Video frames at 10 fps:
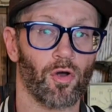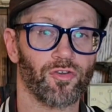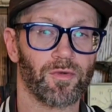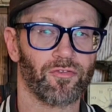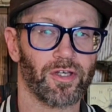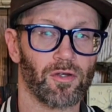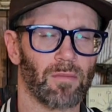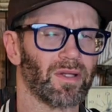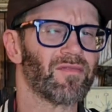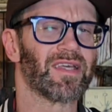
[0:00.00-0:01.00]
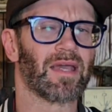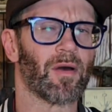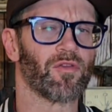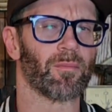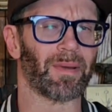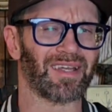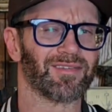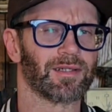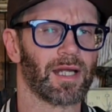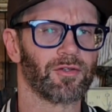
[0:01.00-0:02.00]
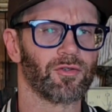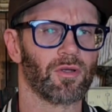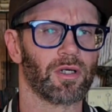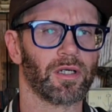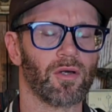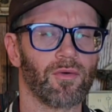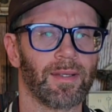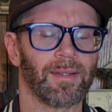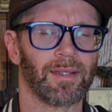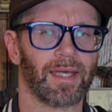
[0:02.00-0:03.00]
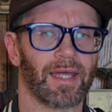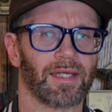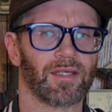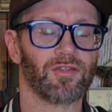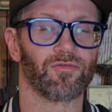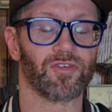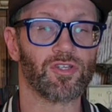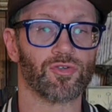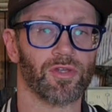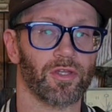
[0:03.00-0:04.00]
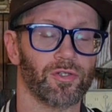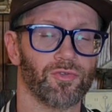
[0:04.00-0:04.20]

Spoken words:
an Ultimate figure. I believe he came out with a basic not too long ago, and he is featured in the